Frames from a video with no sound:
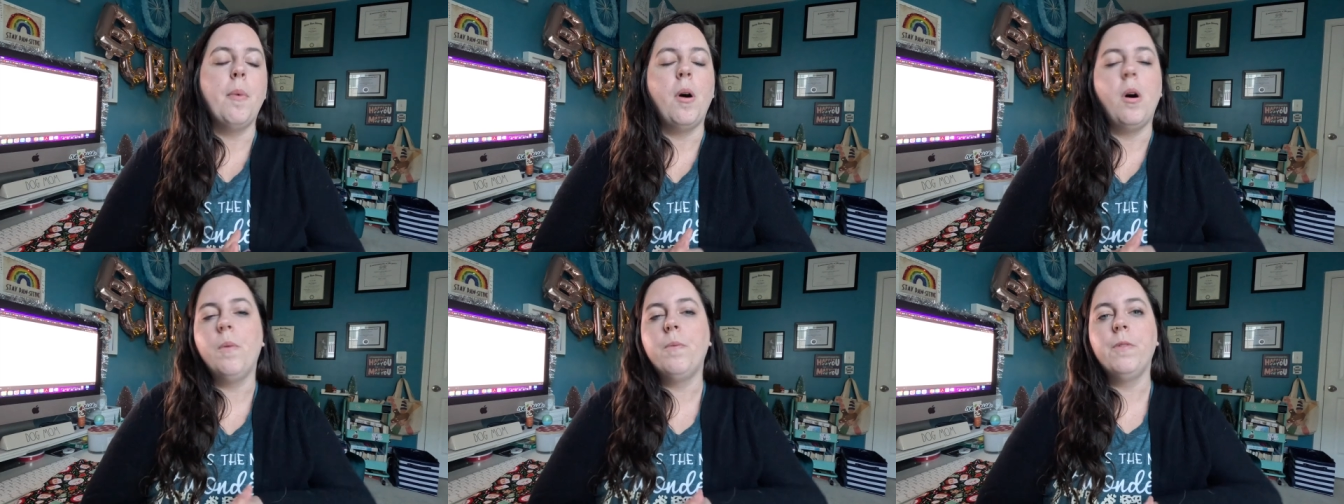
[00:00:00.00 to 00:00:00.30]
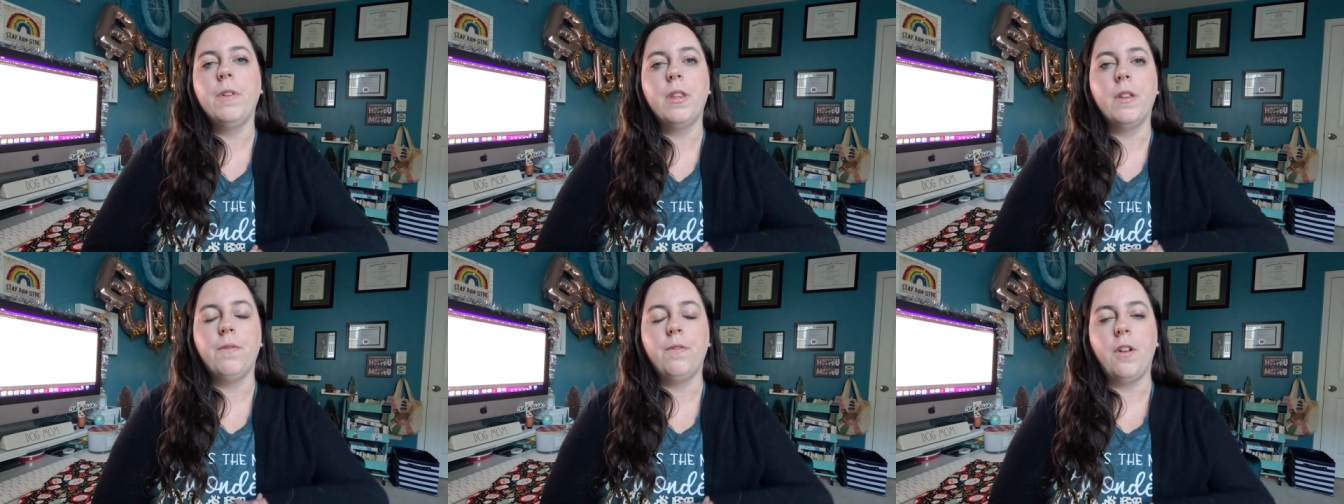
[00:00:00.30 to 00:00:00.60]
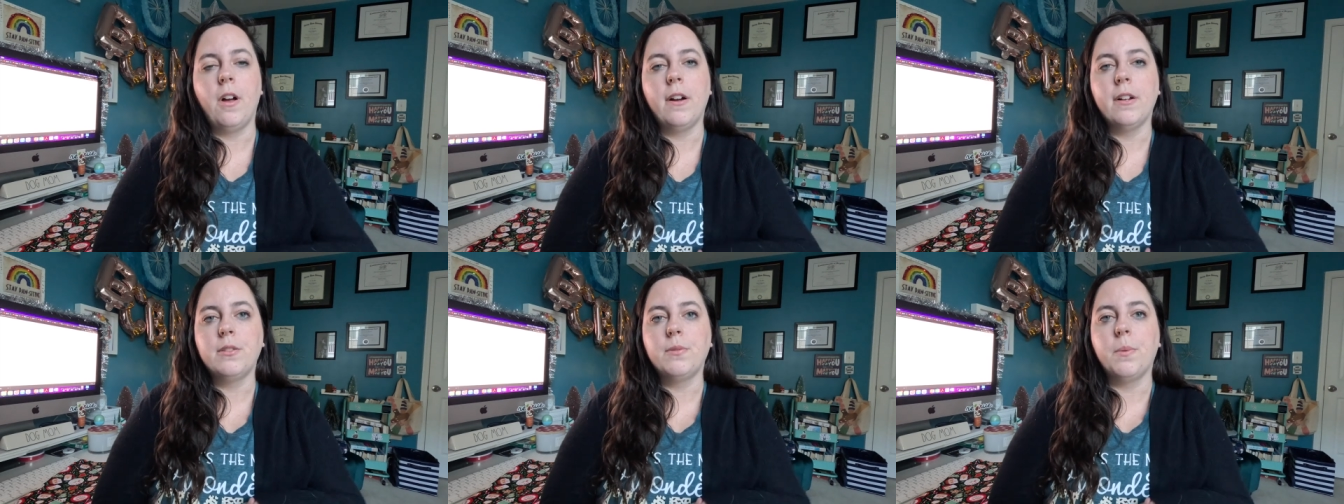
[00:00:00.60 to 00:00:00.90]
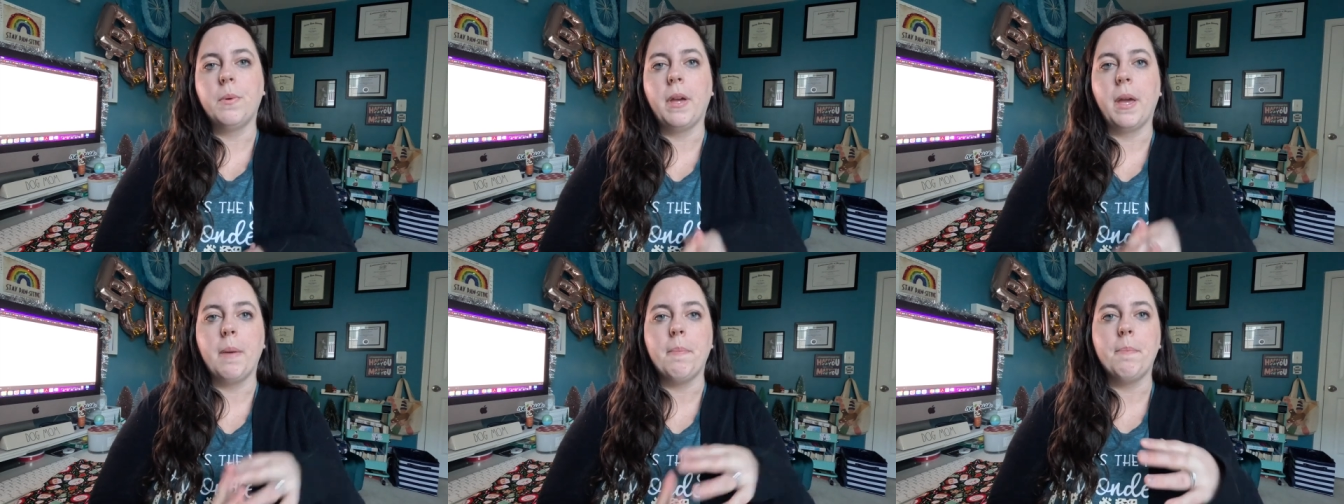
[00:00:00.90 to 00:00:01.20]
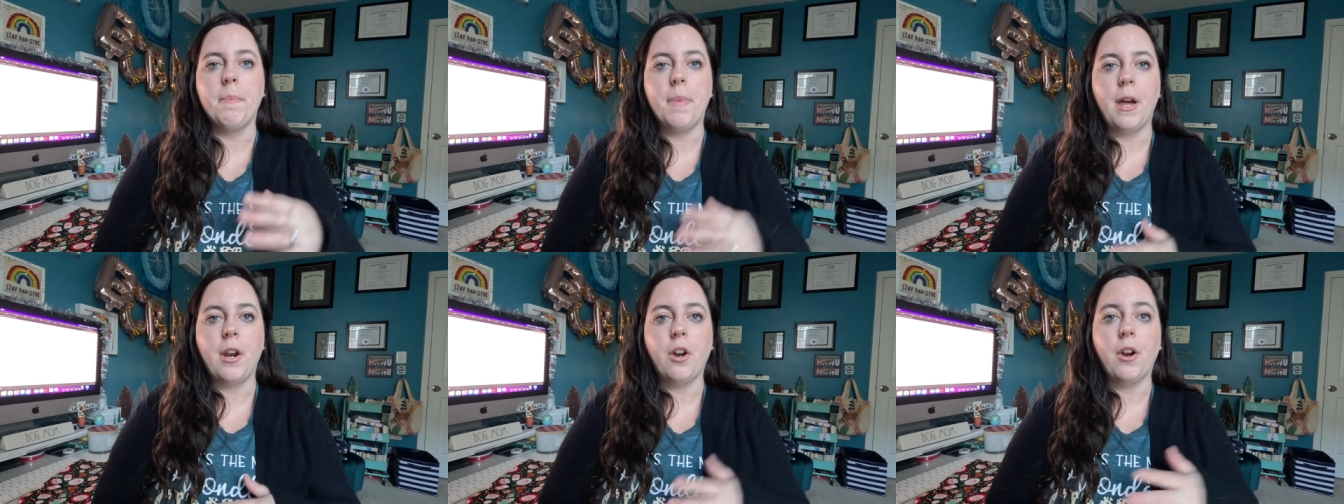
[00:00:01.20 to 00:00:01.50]
but hopefully the vlogs will
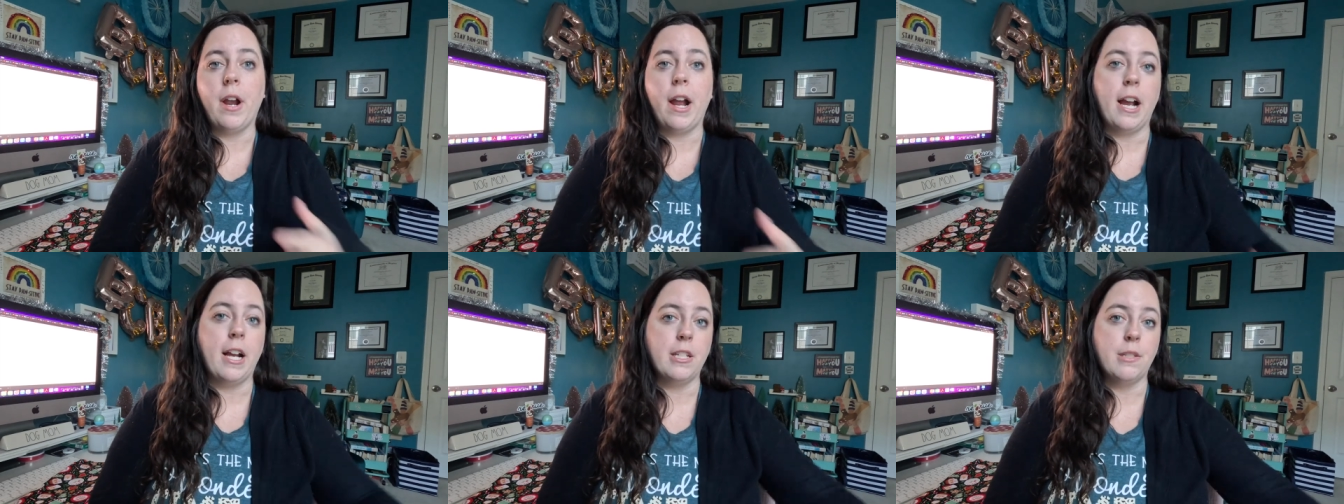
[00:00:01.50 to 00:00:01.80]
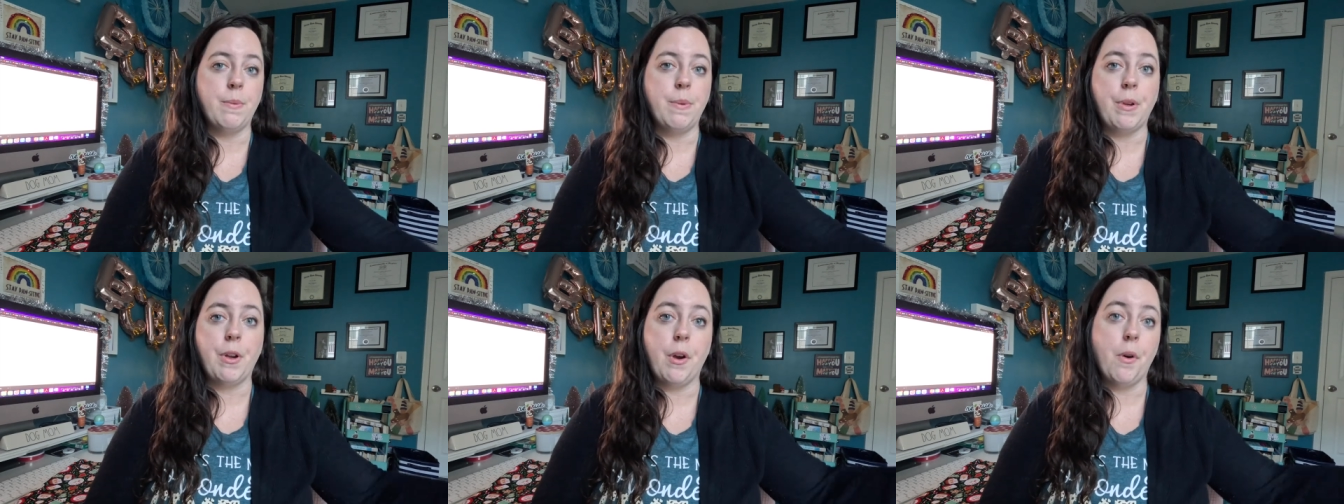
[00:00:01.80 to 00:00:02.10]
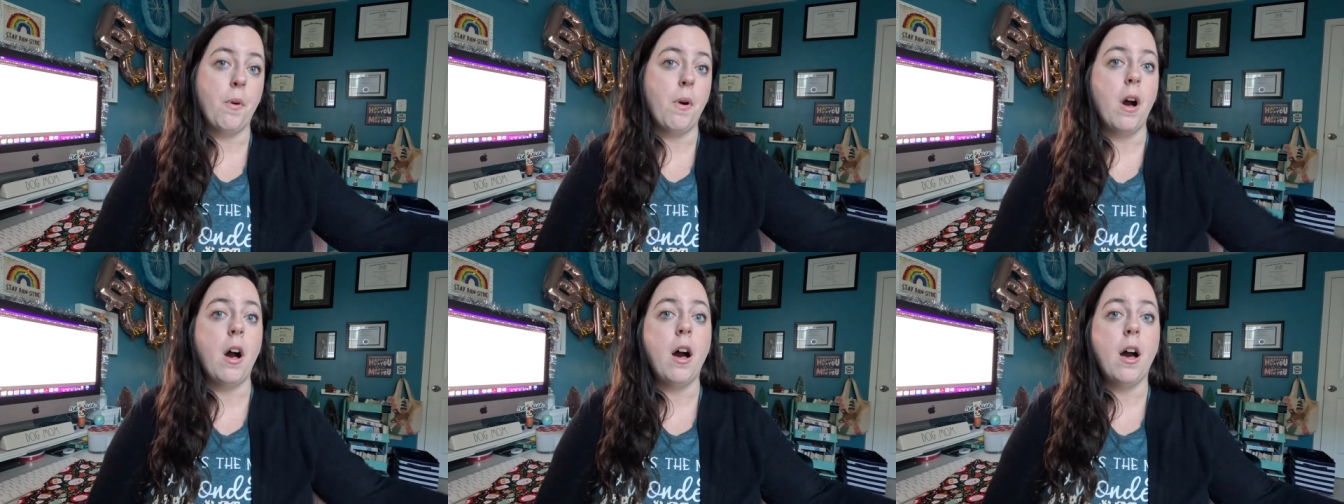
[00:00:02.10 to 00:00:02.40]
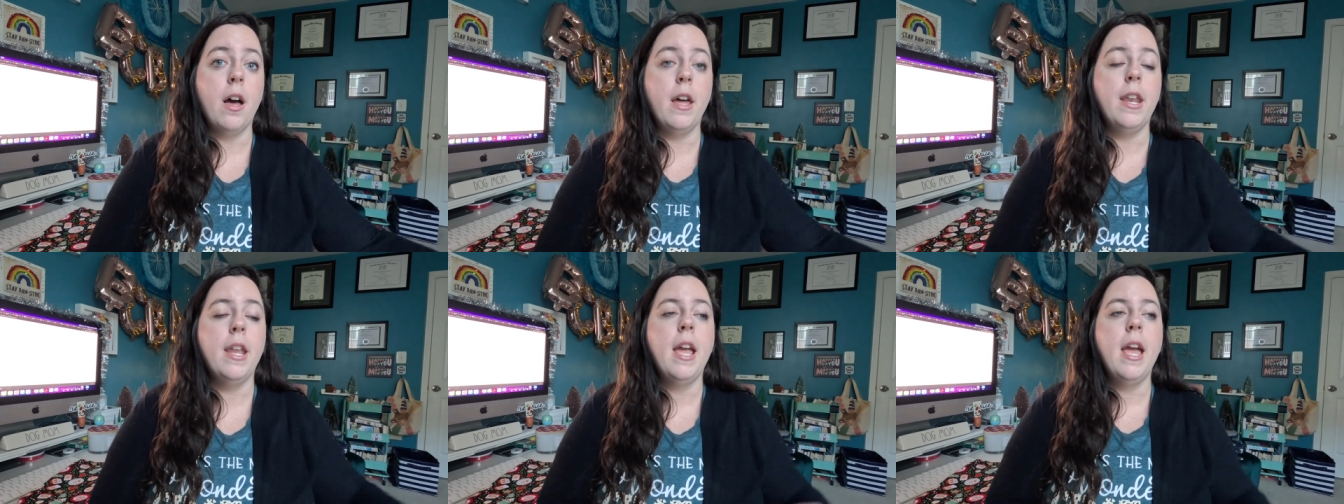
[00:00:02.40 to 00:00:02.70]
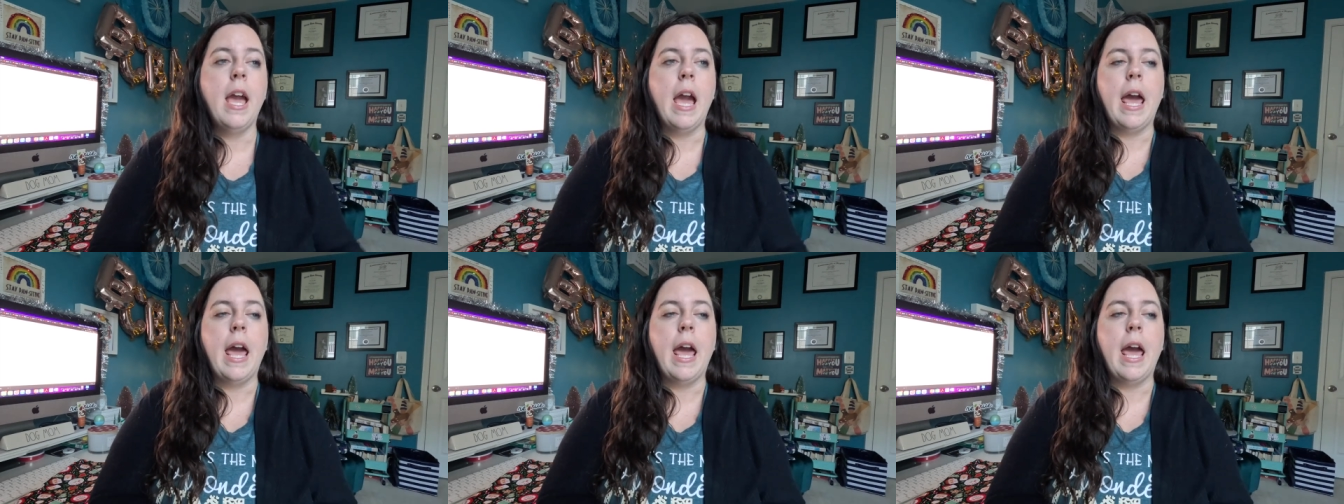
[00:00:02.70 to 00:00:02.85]
get better as we go on.